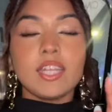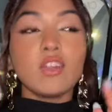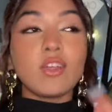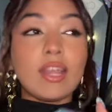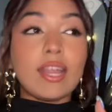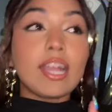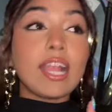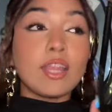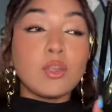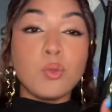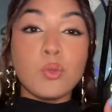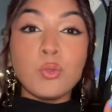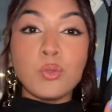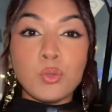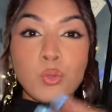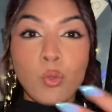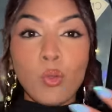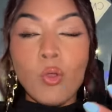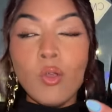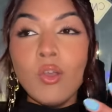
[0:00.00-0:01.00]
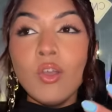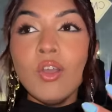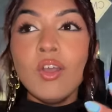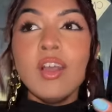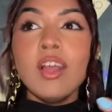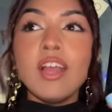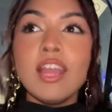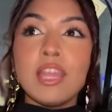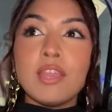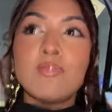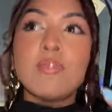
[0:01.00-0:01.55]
or like I don't know if